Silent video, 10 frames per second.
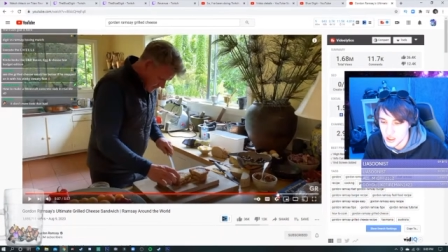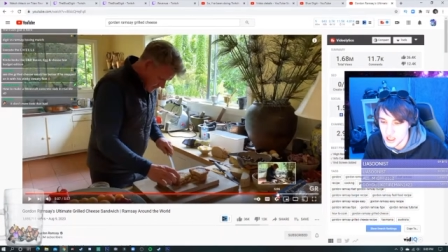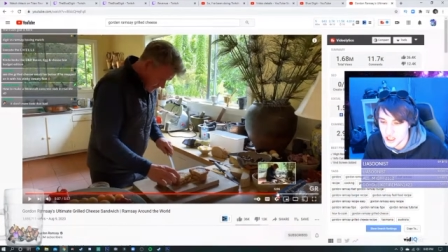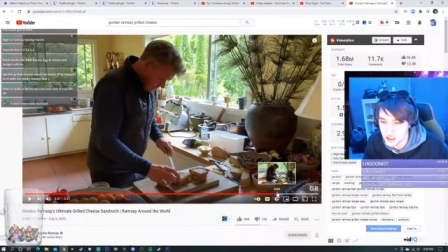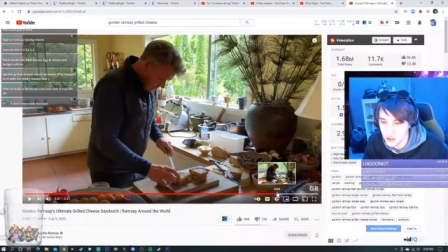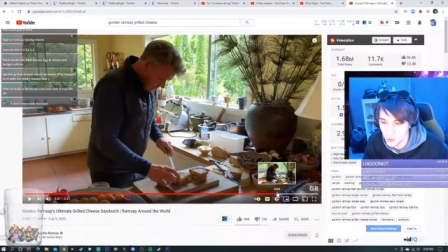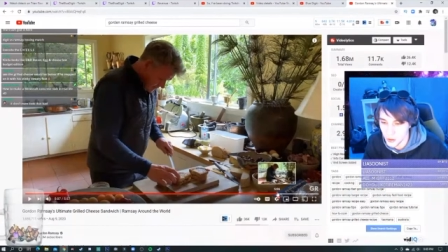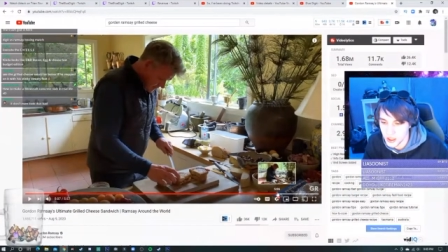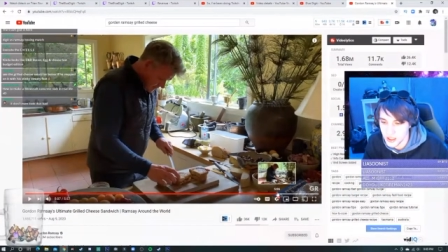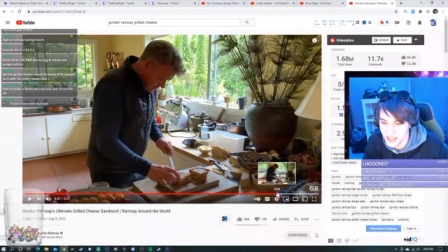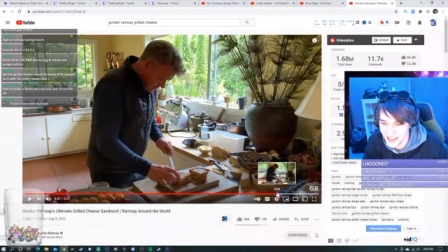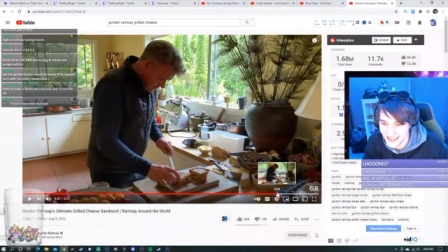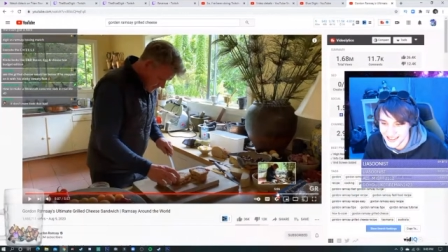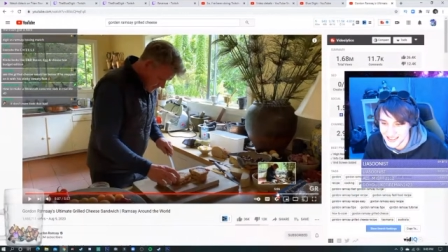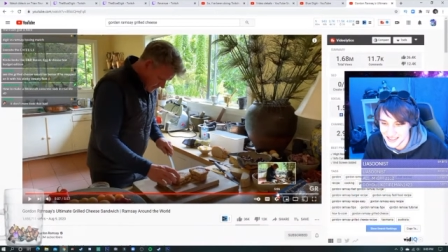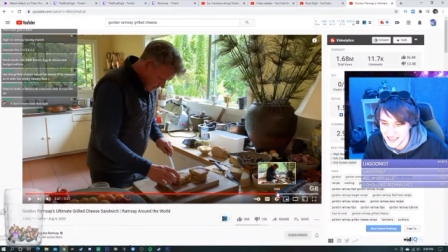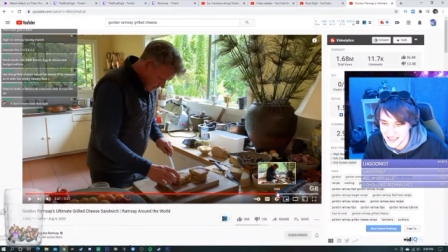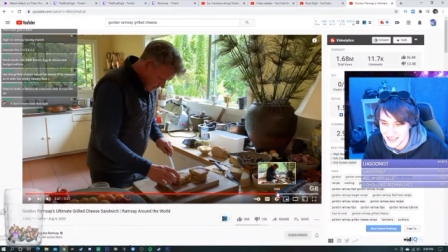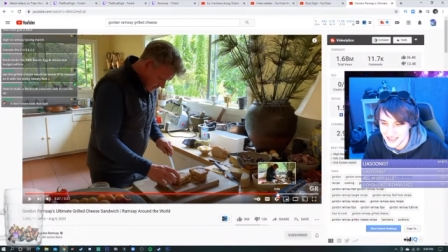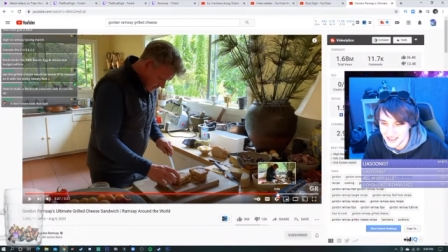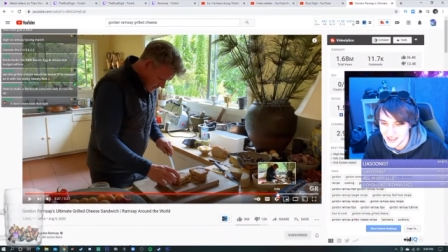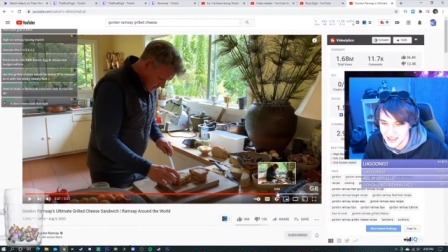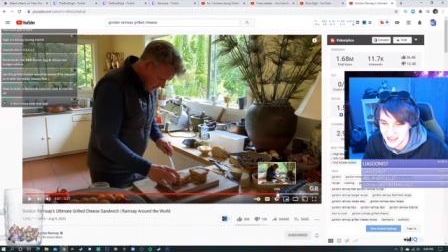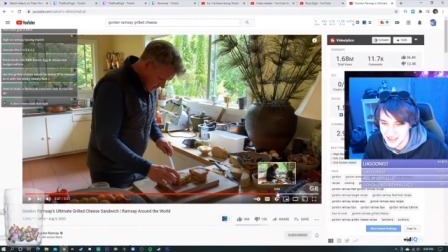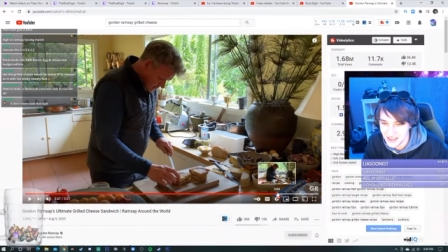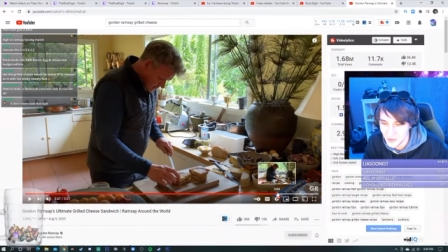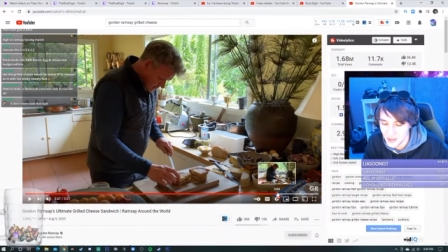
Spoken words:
at each ingredient in it, when